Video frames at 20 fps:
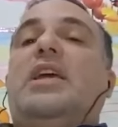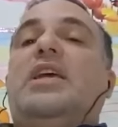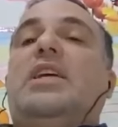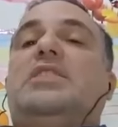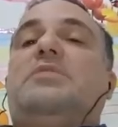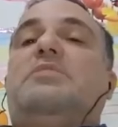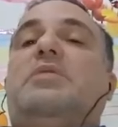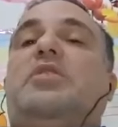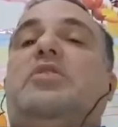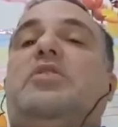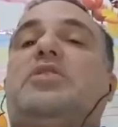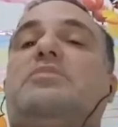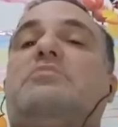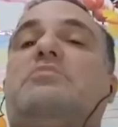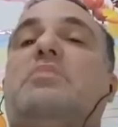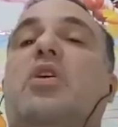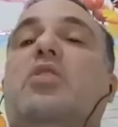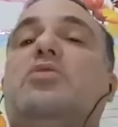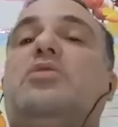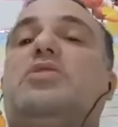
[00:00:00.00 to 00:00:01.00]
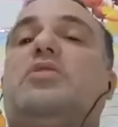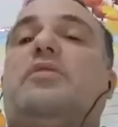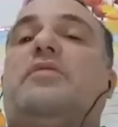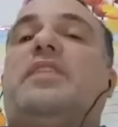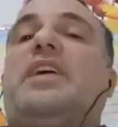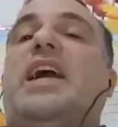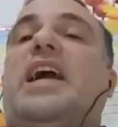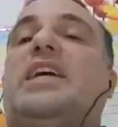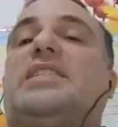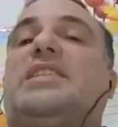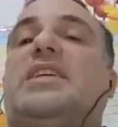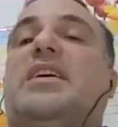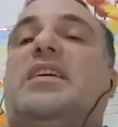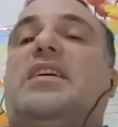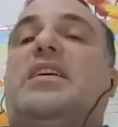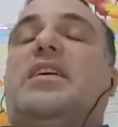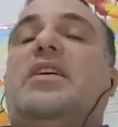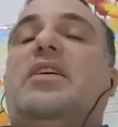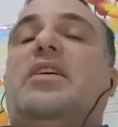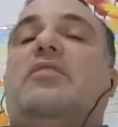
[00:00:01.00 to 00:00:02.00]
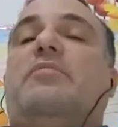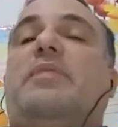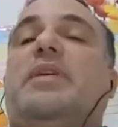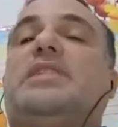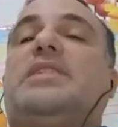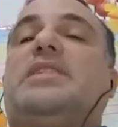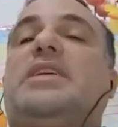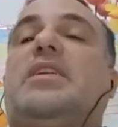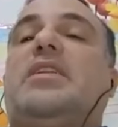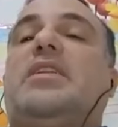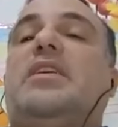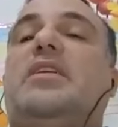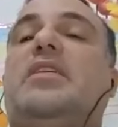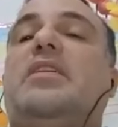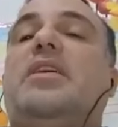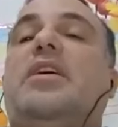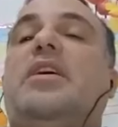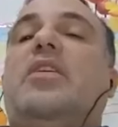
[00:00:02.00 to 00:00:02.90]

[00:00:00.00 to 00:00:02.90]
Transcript: is because most of Gaza is basically